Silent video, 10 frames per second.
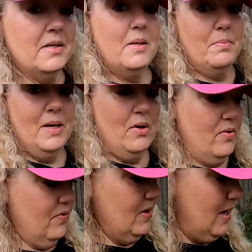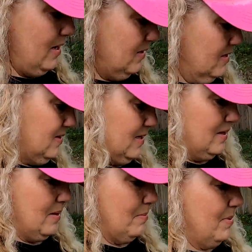hasn't been over yet to see
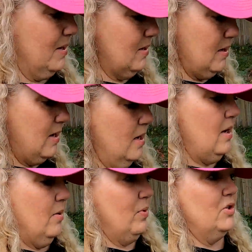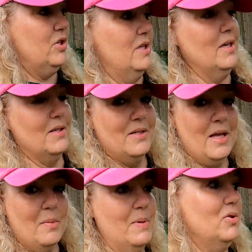them, but when she does,
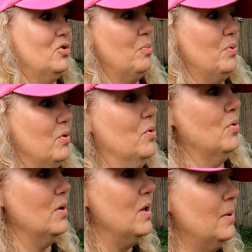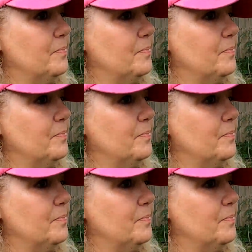that'll be super cool.